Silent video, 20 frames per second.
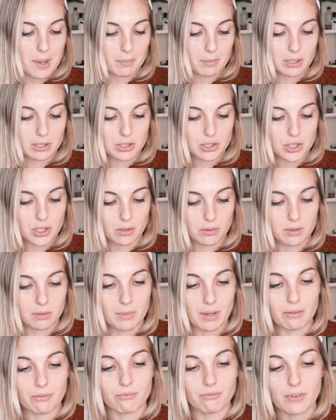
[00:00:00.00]
I'm gonna show you
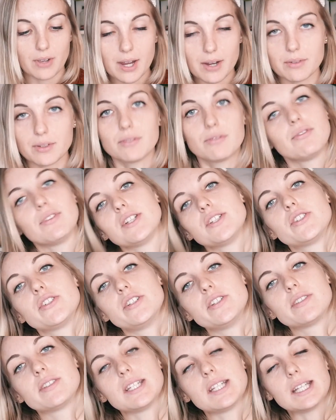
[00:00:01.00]
my favorite
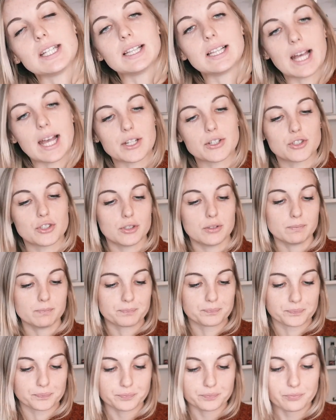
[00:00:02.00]
features in Lightroom.
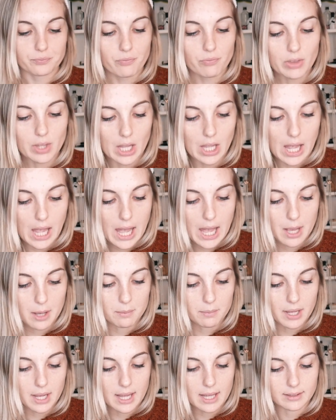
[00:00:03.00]

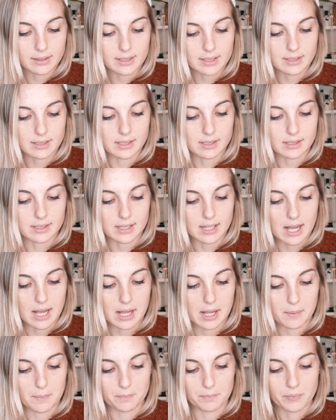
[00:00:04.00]
And this is
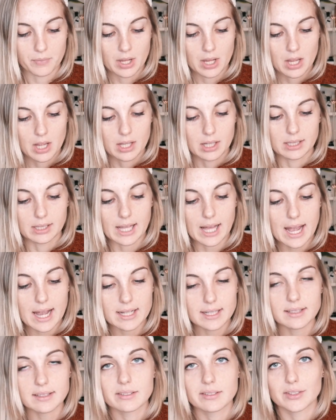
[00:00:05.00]

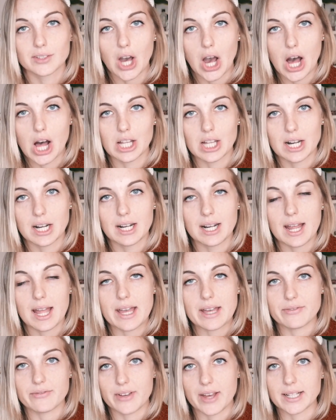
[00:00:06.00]
light, color,
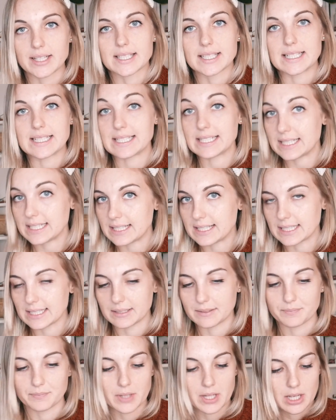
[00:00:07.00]
effects, and
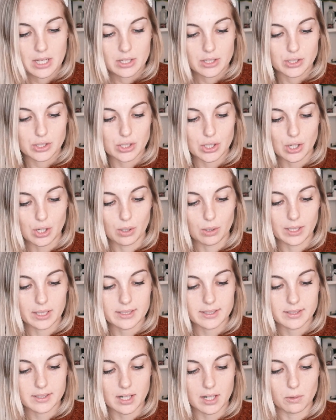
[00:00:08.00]
detail. So
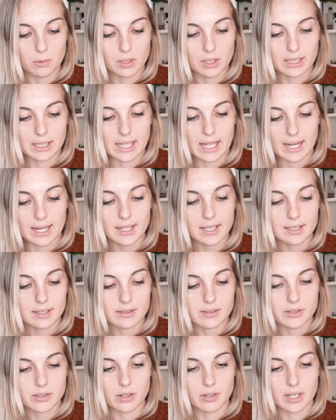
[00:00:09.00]
let's start with light.
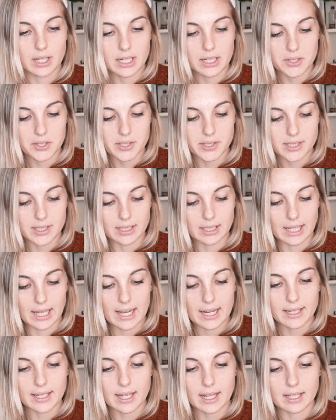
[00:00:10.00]
So here you see the
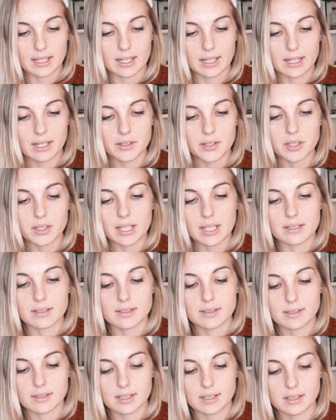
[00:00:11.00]
light, and here you
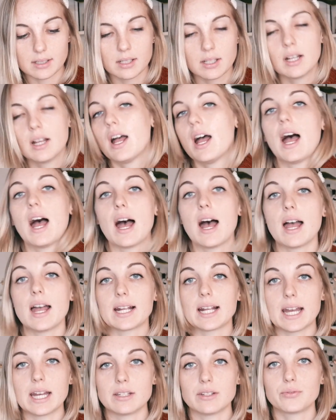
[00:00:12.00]
can still
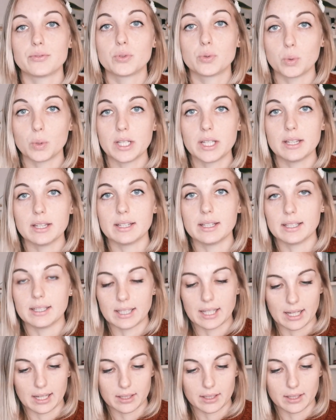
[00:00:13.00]
kind of tweak the